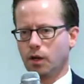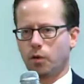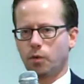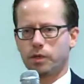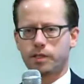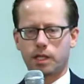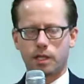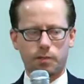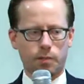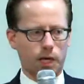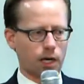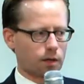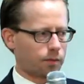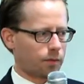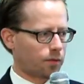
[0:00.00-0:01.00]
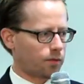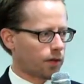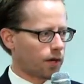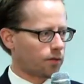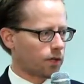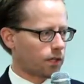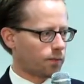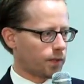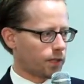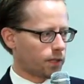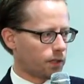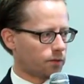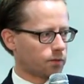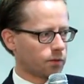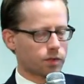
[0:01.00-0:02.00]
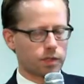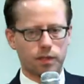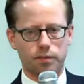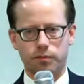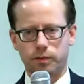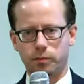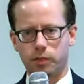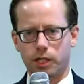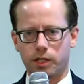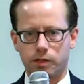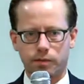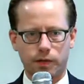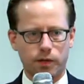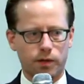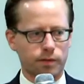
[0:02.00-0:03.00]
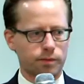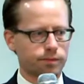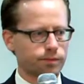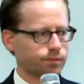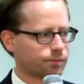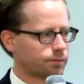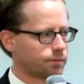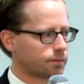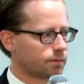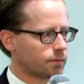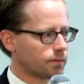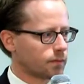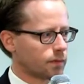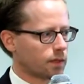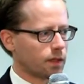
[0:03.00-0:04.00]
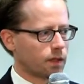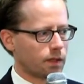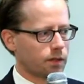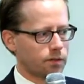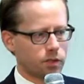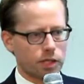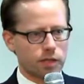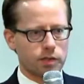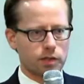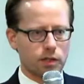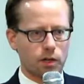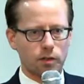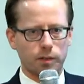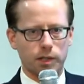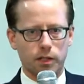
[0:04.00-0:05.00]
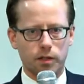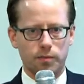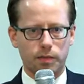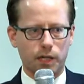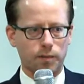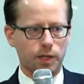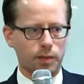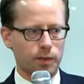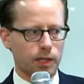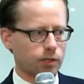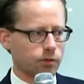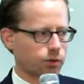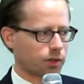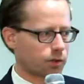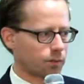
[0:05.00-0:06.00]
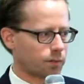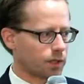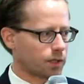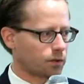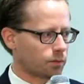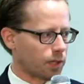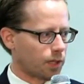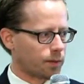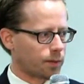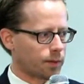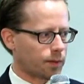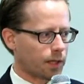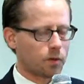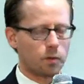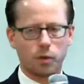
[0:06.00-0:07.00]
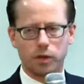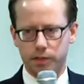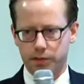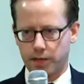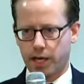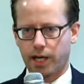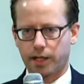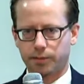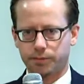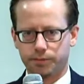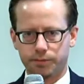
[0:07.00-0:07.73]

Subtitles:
What's at the bottom of every email I've received from Jason Barron? Jason R. Barron, blah, blah, blah, drinker bitter, blah, blah, blah. What is that?